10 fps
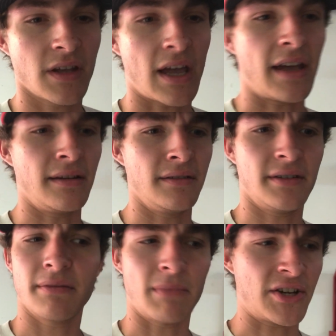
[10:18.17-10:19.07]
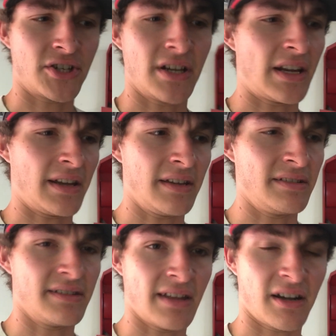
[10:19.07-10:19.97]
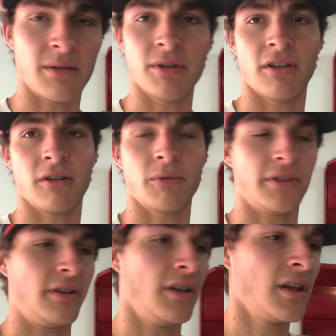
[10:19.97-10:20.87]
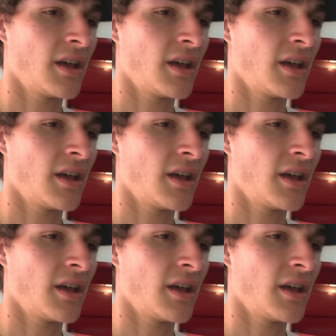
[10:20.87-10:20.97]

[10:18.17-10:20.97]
and my shenanigans that come along with it.